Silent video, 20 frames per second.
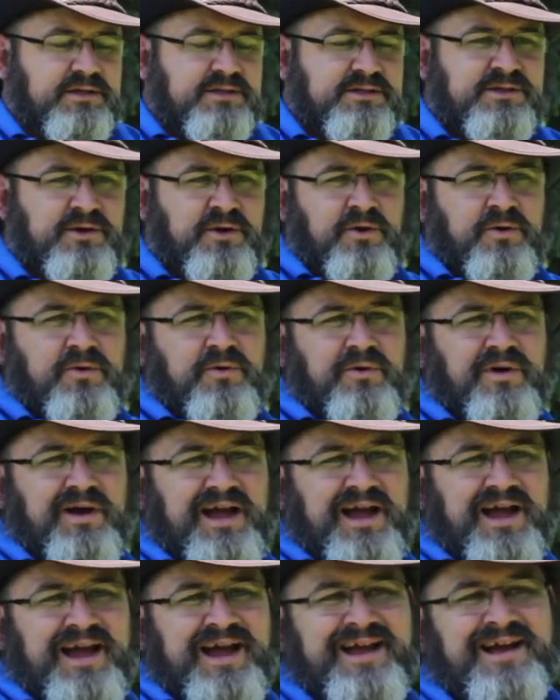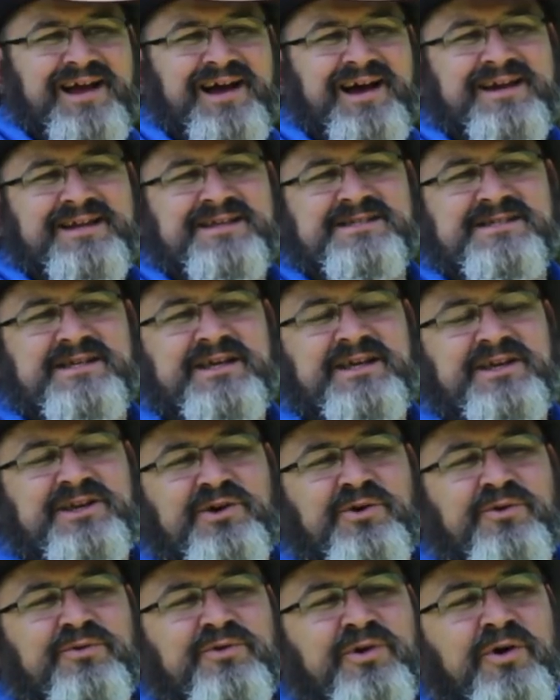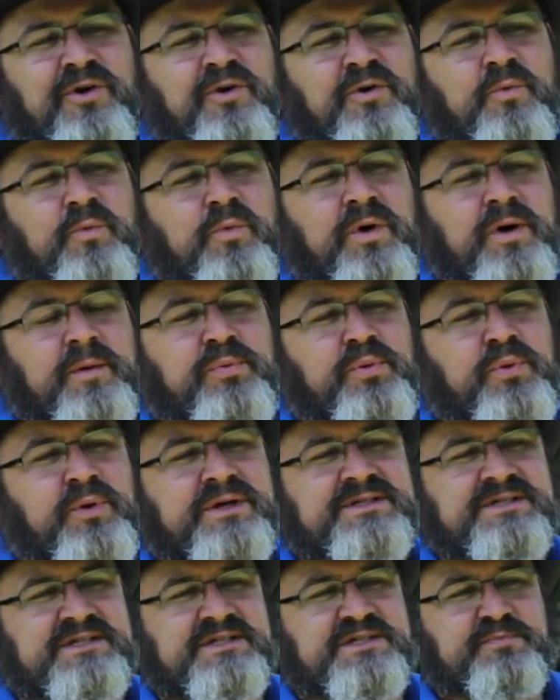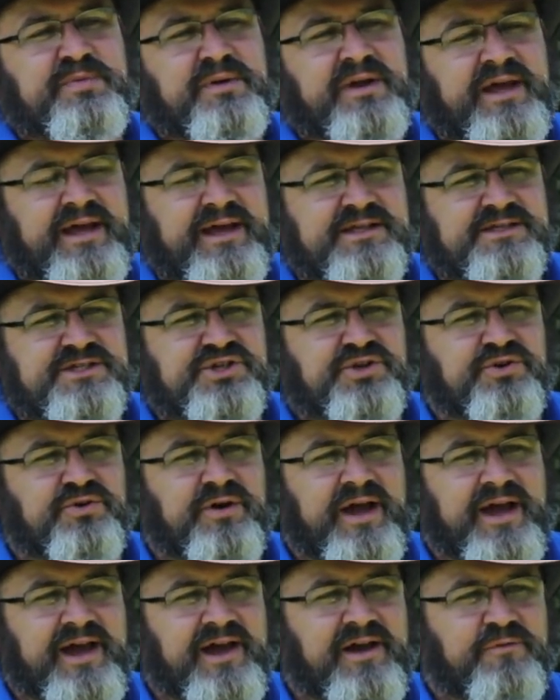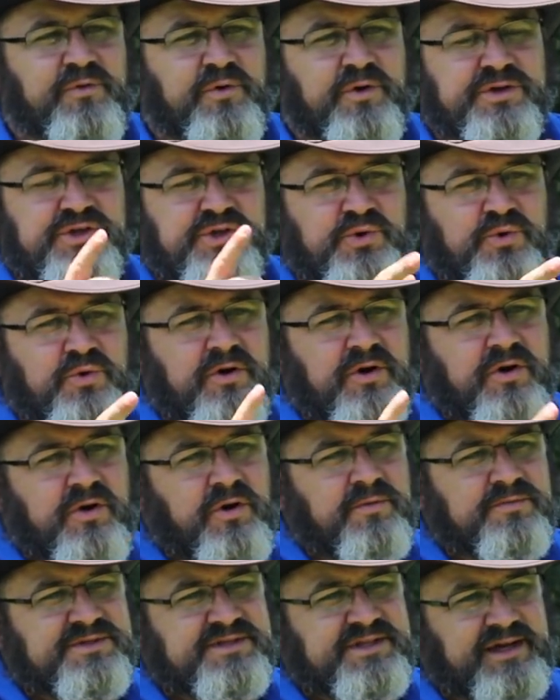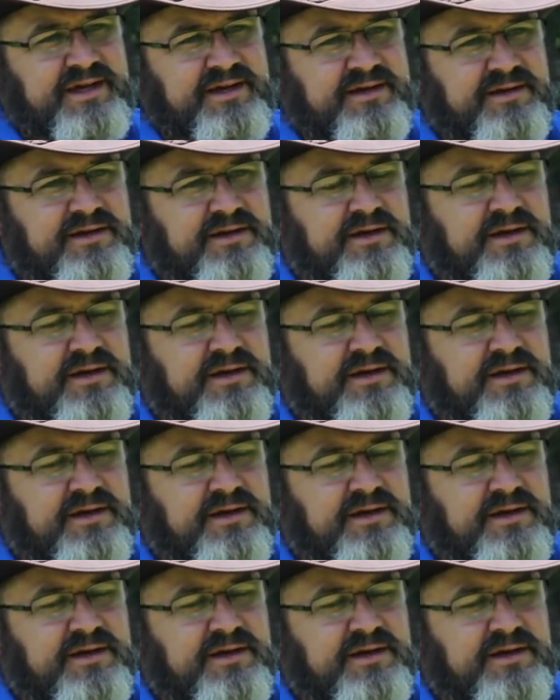So I honestly don't know what poisonous plants you'll have on your homestead.